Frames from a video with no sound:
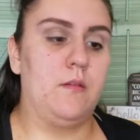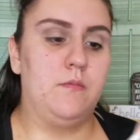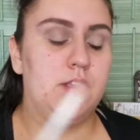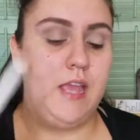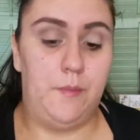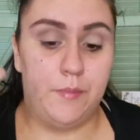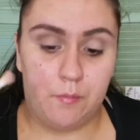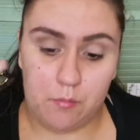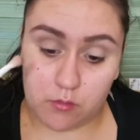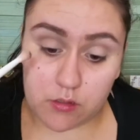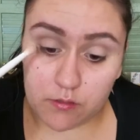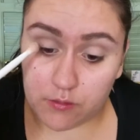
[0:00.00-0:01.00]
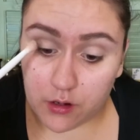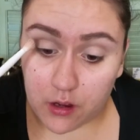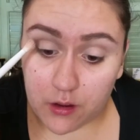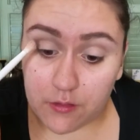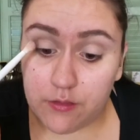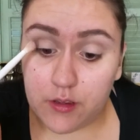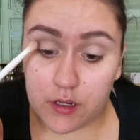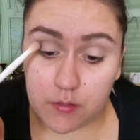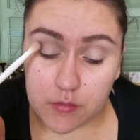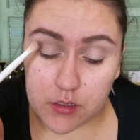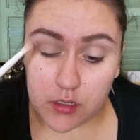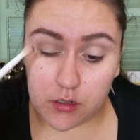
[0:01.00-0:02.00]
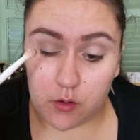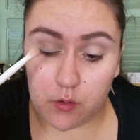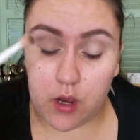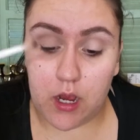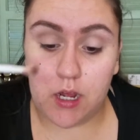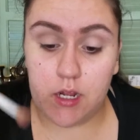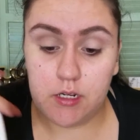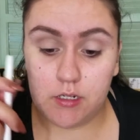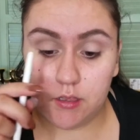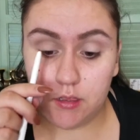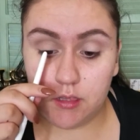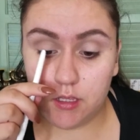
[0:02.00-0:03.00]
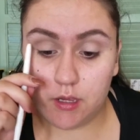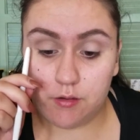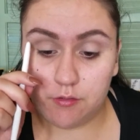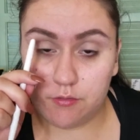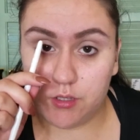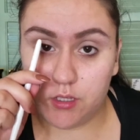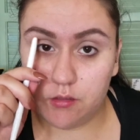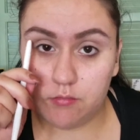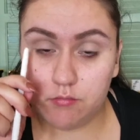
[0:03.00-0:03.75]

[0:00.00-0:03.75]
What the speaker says: tapping most of it off. And I'm just gonna go on the outer V.